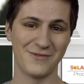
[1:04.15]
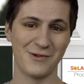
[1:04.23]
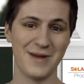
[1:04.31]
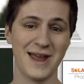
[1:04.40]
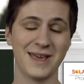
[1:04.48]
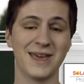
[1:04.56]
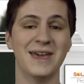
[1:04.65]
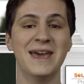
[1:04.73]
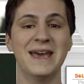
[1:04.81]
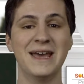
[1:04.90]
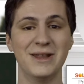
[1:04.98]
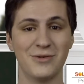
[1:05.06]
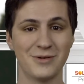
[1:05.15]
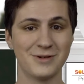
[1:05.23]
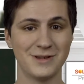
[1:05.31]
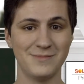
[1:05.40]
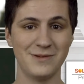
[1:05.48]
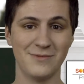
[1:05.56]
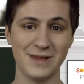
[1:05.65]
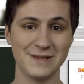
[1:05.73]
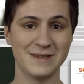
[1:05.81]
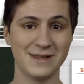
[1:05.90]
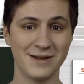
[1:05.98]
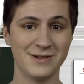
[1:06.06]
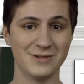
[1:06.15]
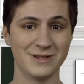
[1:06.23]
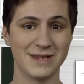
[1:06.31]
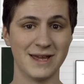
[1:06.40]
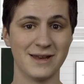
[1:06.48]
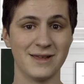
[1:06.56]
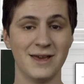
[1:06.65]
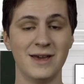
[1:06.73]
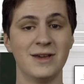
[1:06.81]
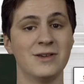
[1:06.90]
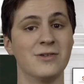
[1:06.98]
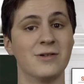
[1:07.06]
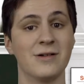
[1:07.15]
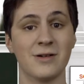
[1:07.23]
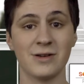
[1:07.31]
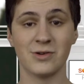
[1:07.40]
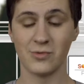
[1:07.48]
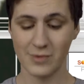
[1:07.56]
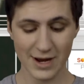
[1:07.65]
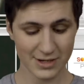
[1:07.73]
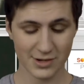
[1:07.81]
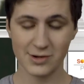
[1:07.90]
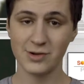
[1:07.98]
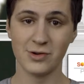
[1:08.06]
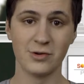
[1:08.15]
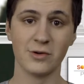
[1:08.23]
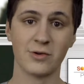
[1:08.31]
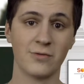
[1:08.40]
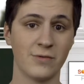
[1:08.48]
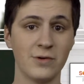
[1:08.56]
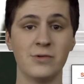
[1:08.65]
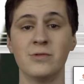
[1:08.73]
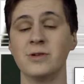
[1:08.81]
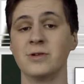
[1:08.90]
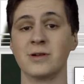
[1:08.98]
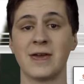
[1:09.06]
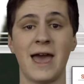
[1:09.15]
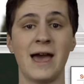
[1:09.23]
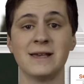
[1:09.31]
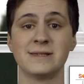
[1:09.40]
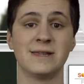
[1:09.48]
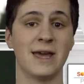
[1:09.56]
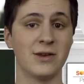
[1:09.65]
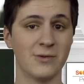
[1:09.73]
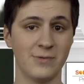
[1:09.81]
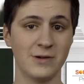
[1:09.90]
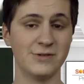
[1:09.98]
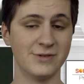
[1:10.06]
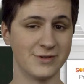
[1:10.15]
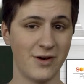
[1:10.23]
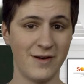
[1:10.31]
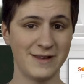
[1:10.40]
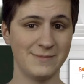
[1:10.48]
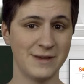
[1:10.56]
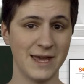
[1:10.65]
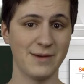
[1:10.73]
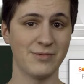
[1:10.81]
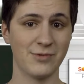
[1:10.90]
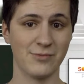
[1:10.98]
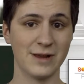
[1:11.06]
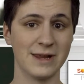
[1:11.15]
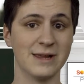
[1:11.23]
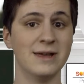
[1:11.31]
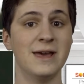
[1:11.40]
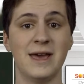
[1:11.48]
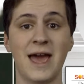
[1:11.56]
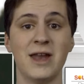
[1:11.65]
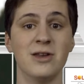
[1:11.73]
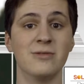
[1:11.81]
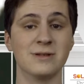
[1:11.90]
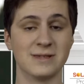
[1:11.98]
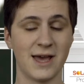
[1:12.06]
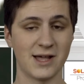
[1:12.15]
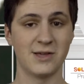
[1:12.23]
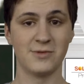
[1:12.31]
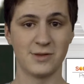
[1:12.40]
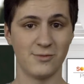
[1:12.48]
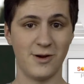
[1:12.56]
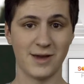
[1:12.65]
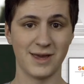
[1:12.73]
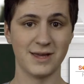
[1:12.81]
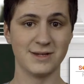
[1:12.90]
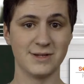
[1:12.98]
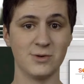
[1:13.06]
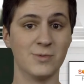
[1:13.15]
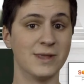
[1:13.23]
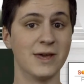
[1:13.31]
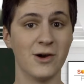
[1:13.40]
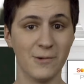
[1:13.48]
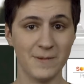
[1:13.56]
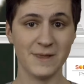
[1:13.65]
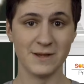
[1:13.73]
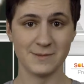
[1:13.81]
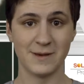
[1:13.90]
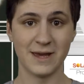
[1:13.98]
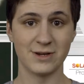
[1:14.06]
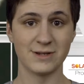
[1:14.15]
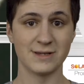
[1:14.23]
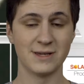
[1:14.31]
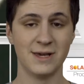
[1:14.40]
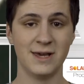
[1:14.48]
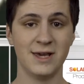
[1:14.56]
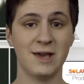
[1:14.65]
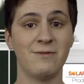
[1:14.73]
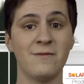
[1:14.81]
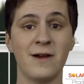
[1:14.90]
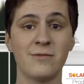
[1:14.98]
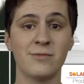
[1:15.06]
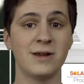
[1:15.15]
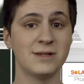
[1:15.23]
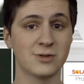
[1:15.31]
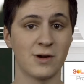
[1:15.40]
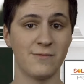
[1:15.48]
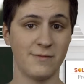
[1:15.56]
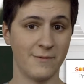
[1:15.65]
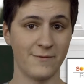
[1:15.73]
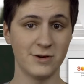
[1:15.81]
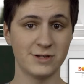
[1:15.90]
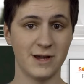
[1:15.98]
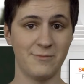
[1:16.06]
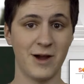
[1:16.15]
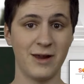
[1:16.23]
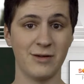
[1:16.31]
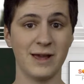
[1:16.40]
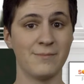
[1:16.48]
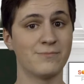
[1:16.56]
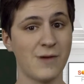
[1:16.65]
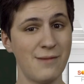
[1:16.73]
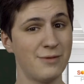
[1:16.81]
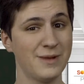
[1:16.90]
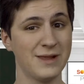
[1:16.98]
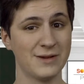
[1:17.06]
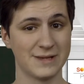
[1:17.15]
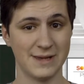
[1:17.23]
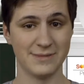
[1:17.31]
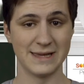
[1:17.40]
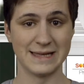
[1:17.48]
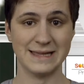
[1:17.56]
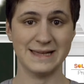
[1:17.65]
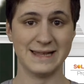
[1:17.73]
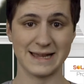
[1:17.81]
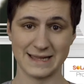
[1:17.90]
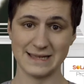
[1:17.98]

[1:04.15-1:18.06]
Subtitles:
formatting in order to be easy to understand. Your director, your crew, your cast, and your producers all have to be able to read it and know exactly what they're walking into when they open those pages. If you've ever read a script from a first-time writer, it probably looks something like